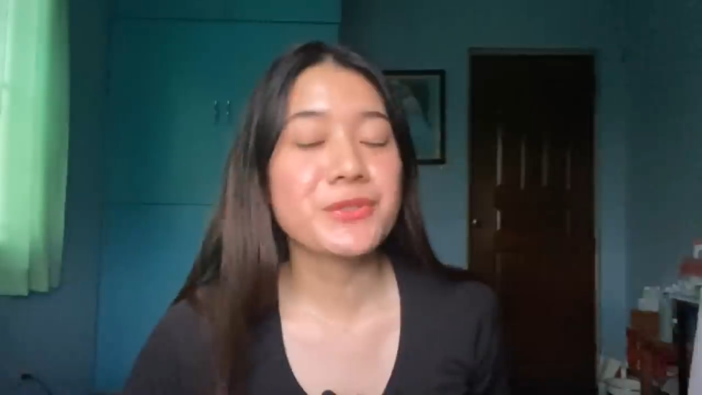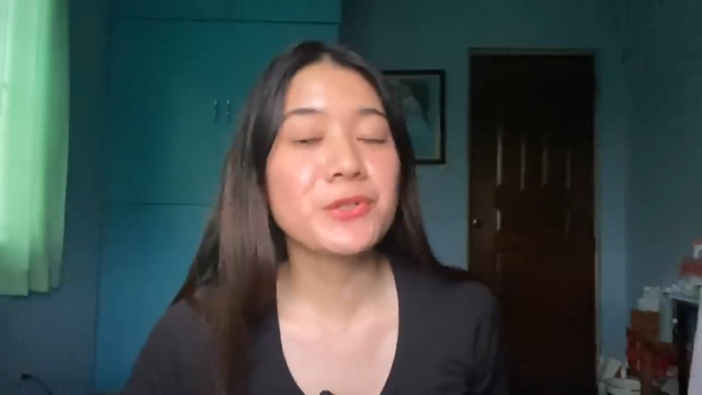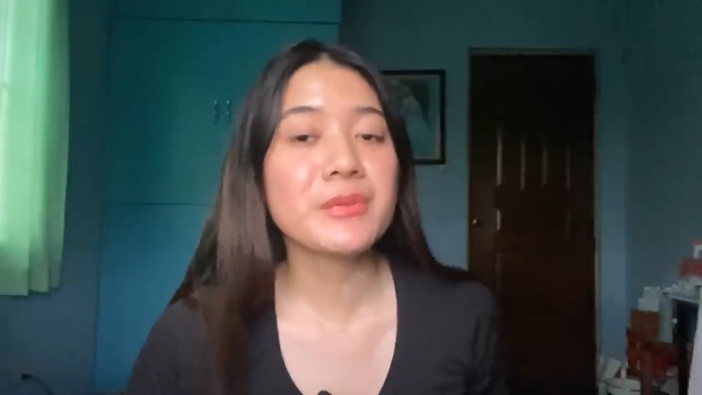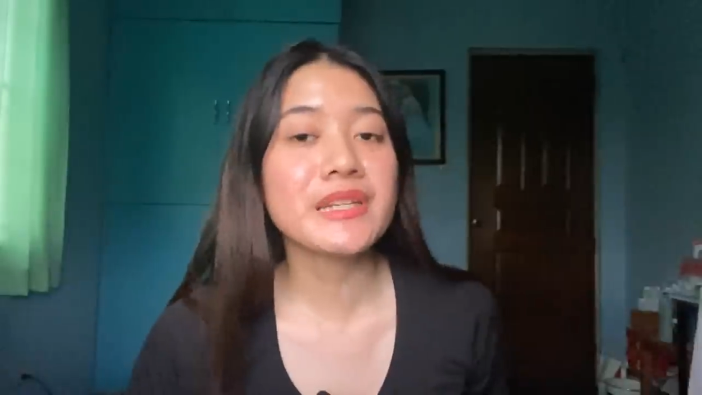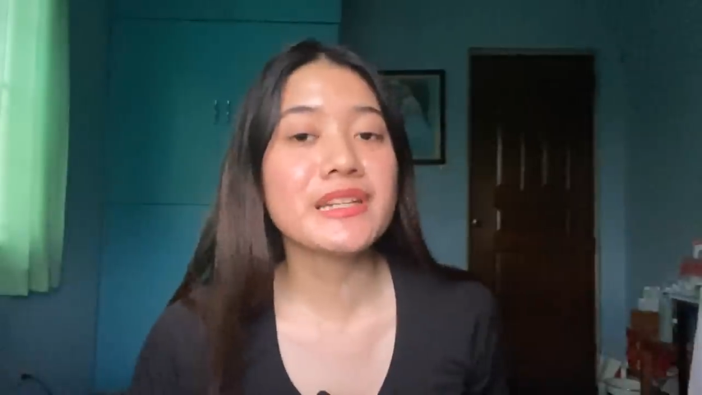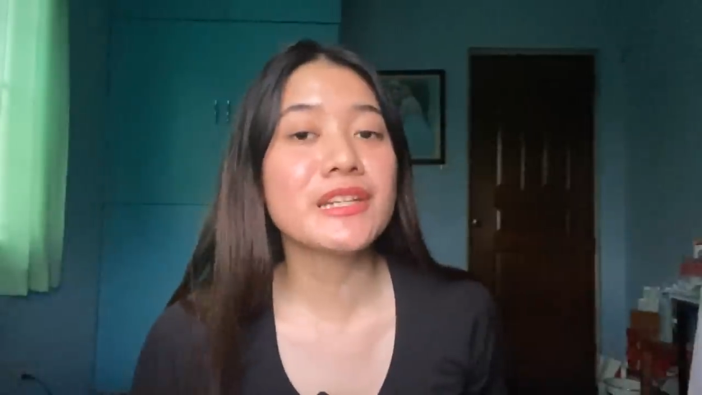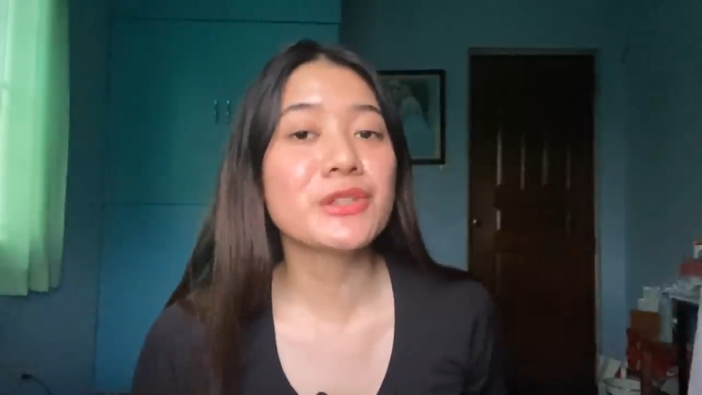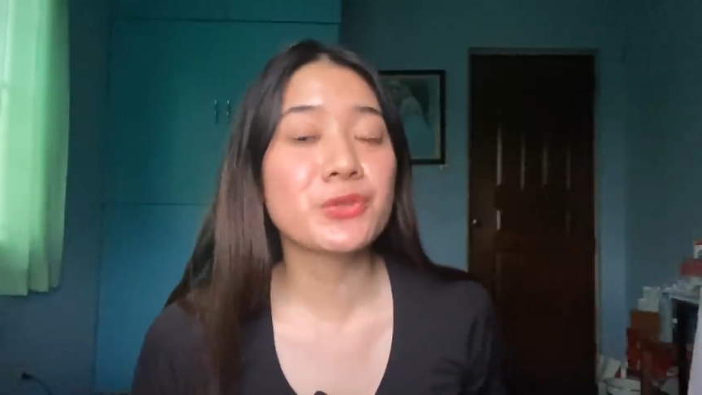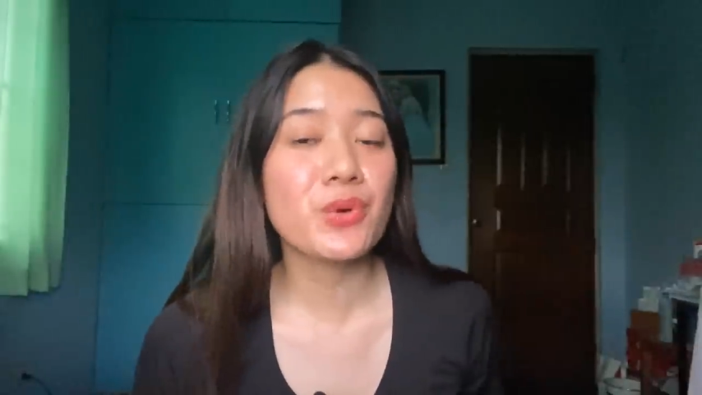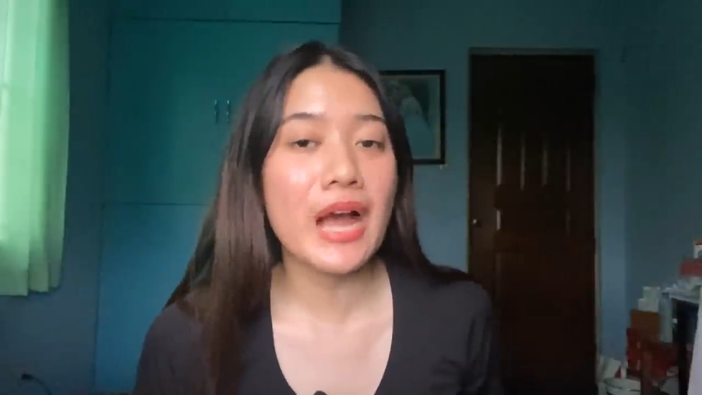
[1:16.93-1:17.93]
you'll be
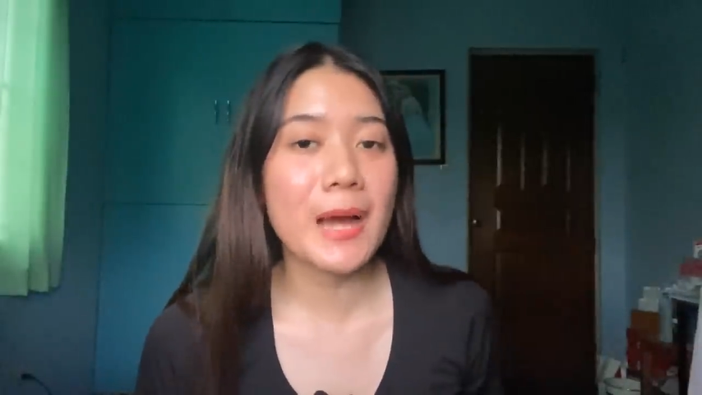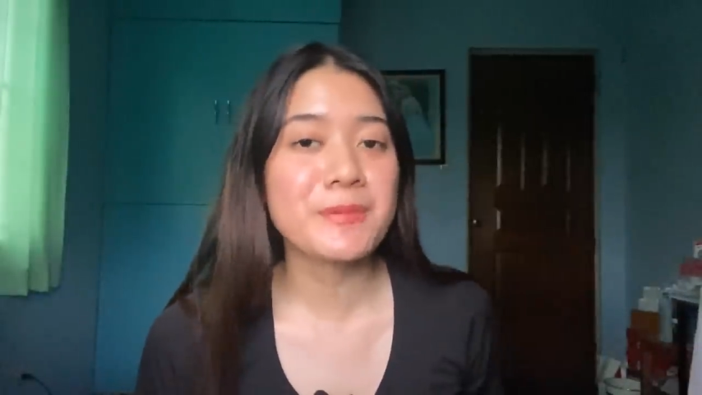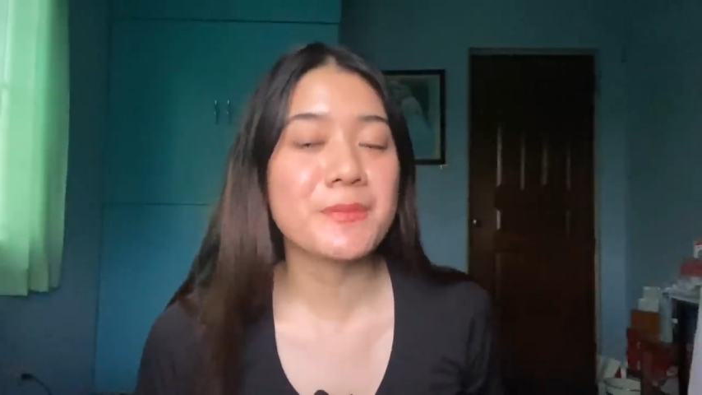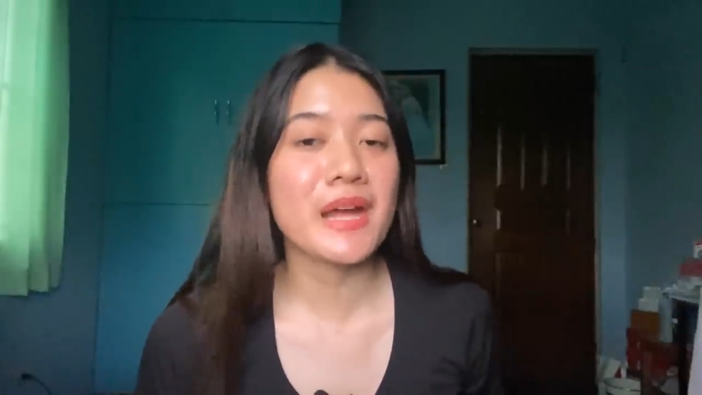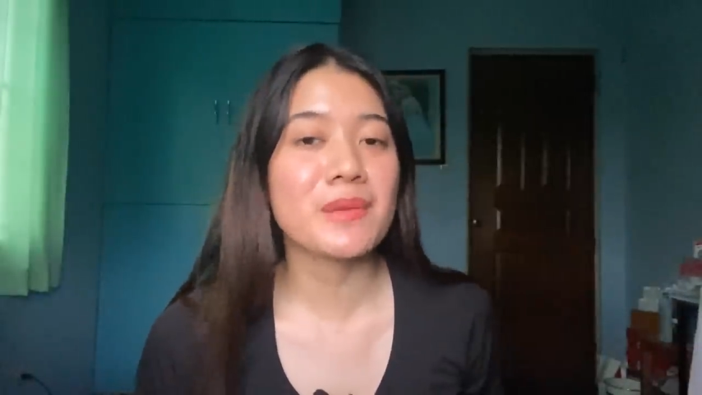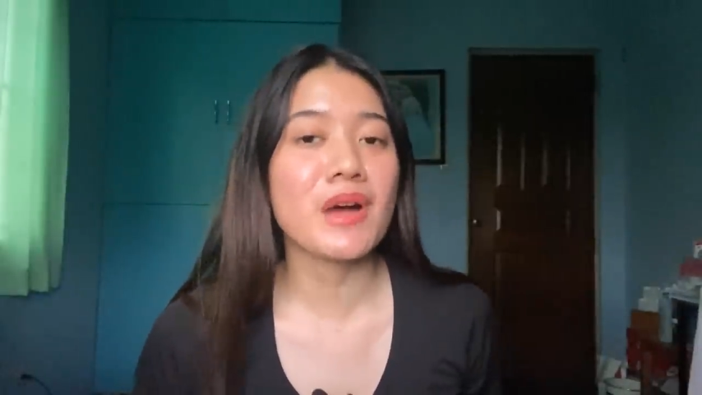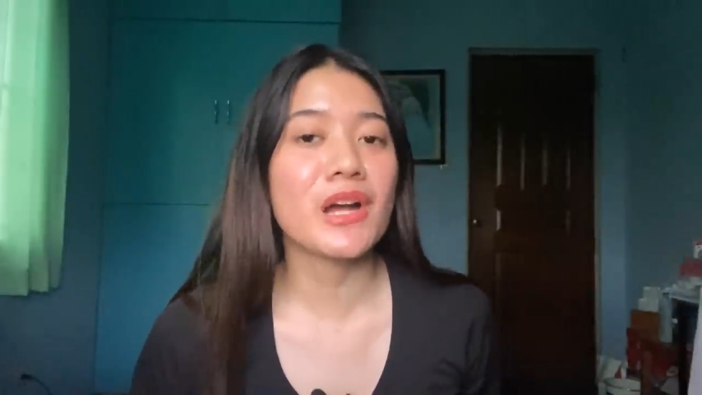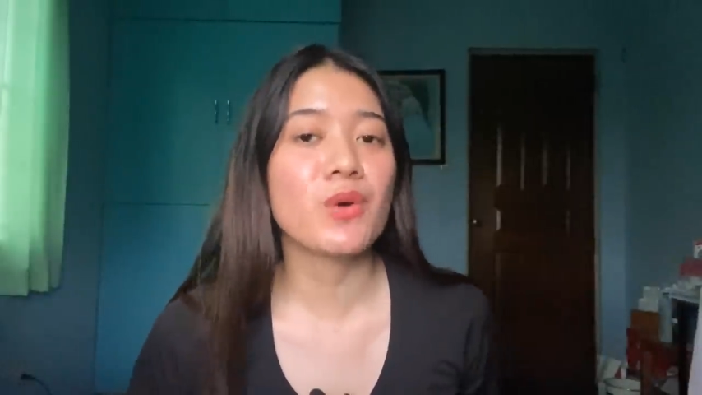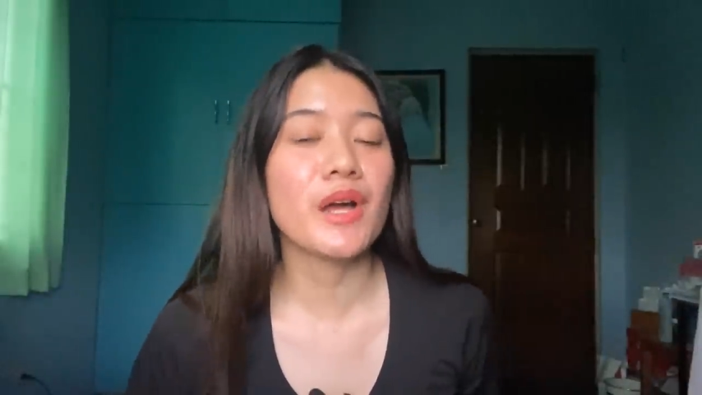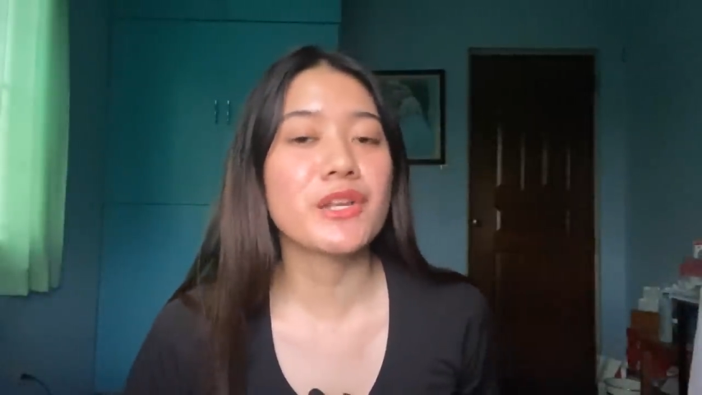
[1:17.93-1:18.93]
needing two apps para
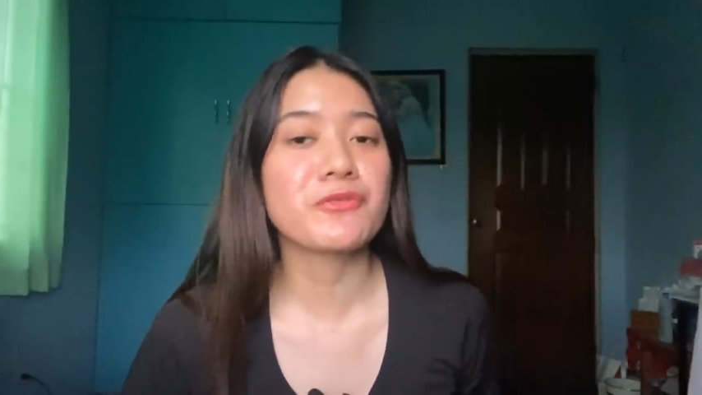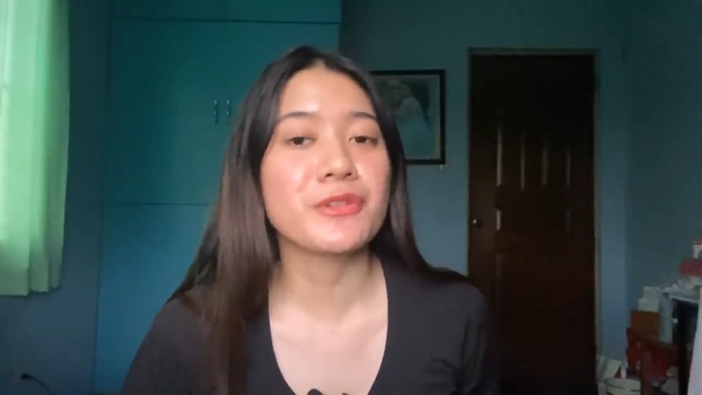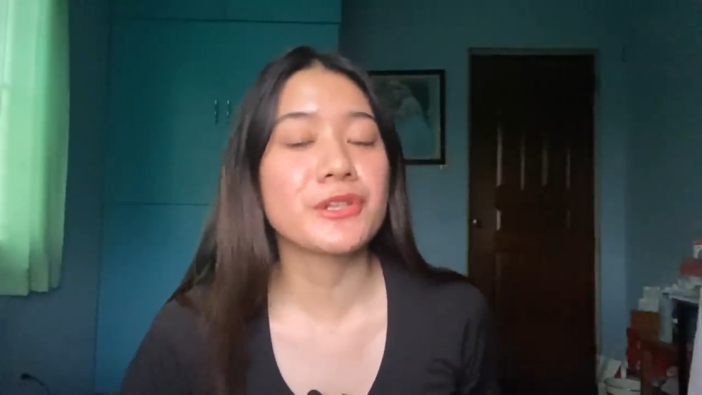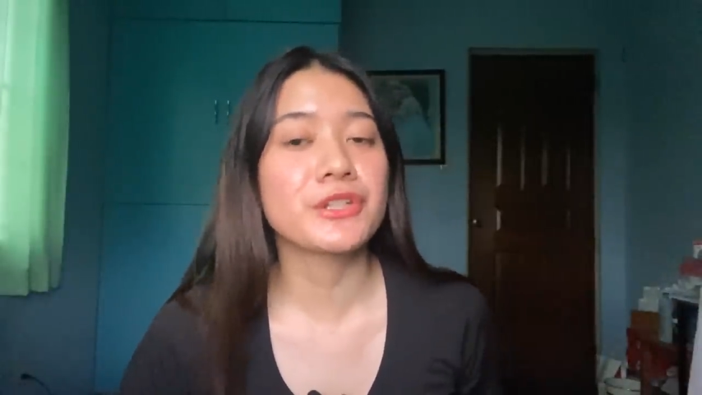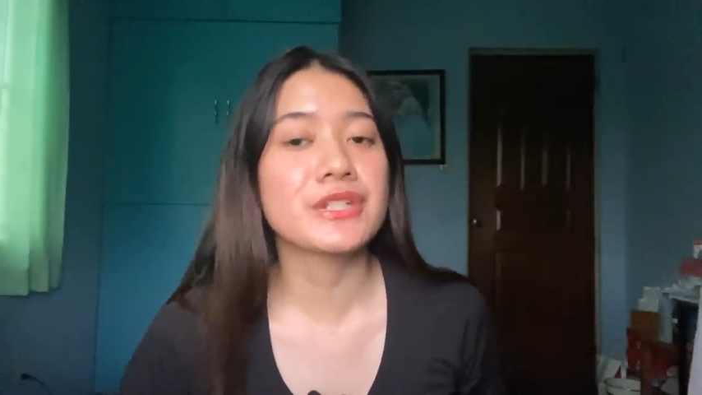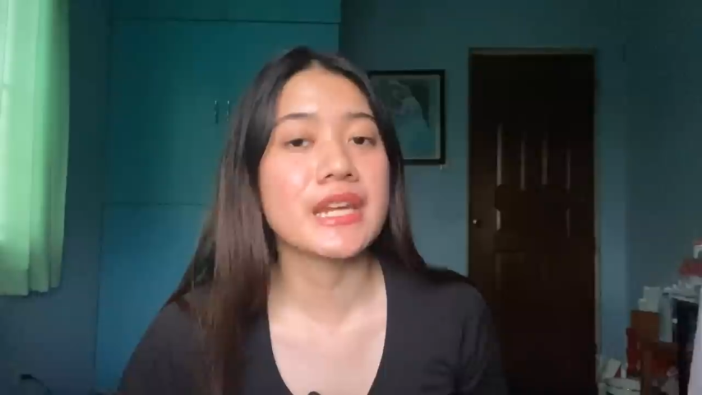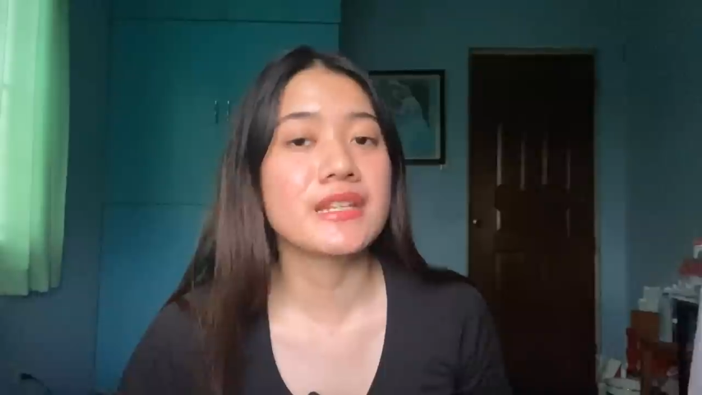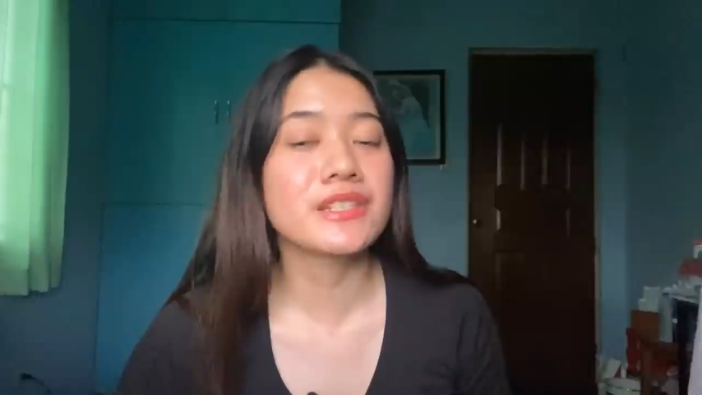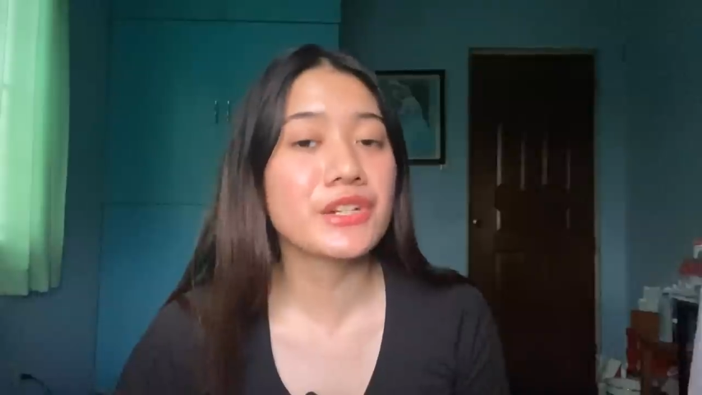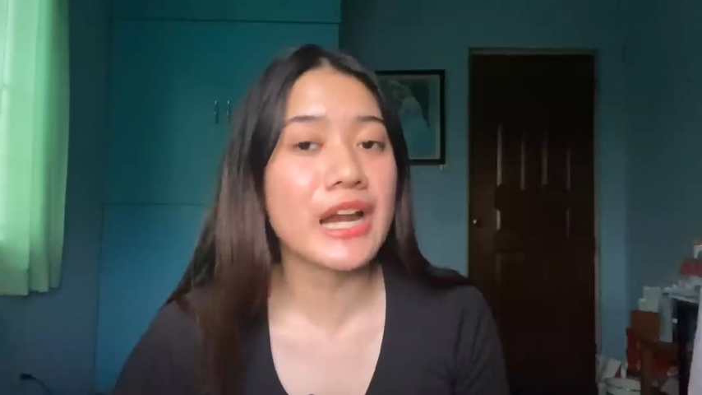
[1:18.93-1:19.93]
makagawa ng filter sa
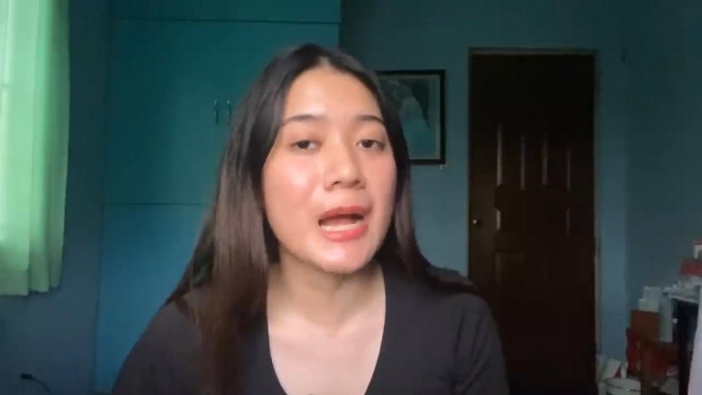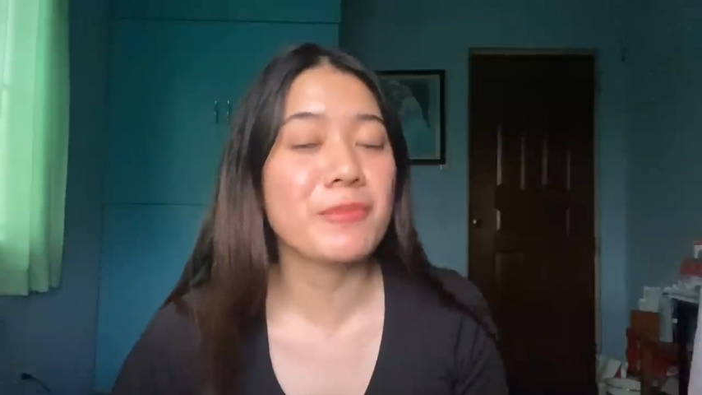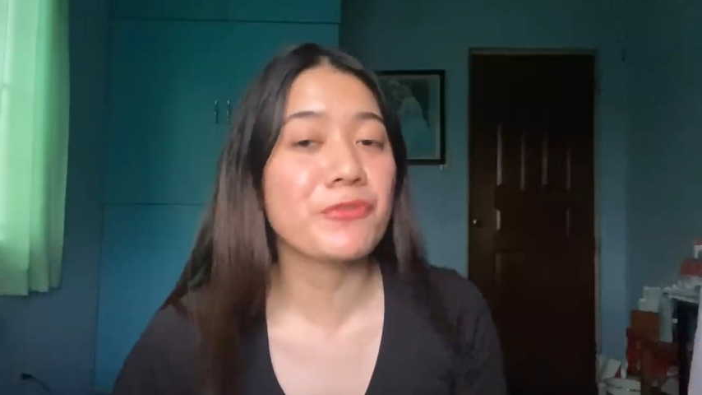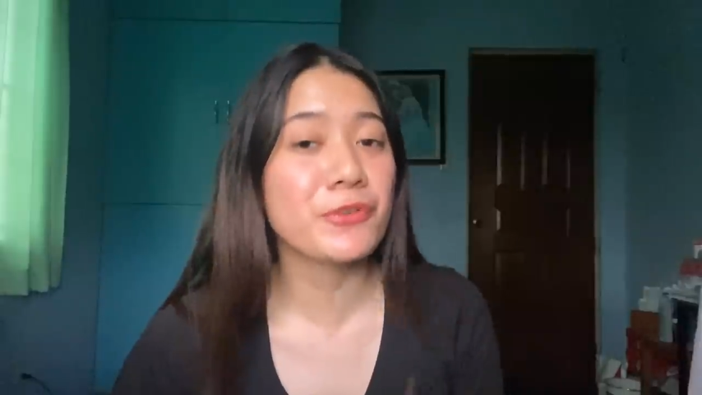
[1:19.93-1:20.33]
Instagram.